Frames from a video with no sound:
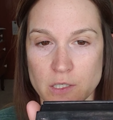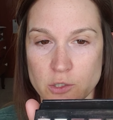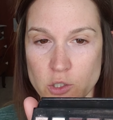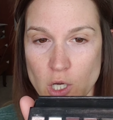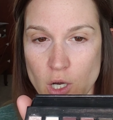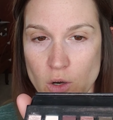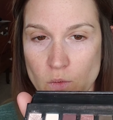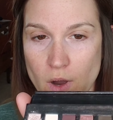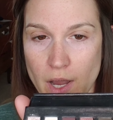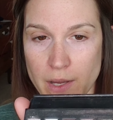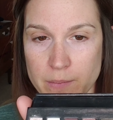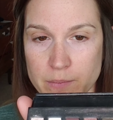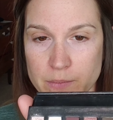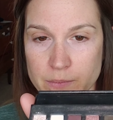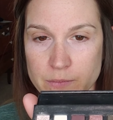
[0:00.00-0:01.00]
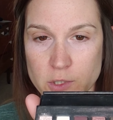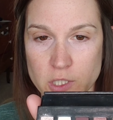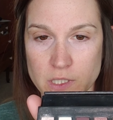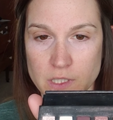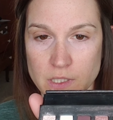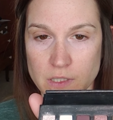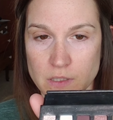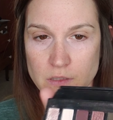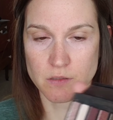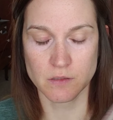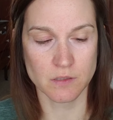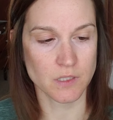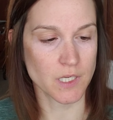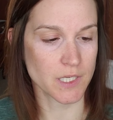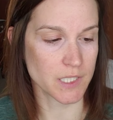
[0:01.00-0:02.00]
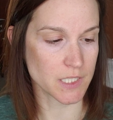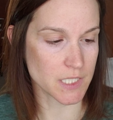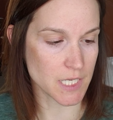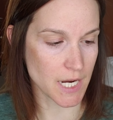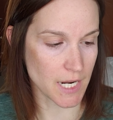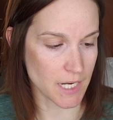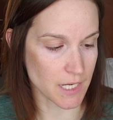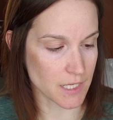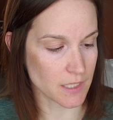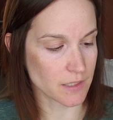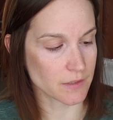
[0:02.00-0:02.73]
So I'm just gonna take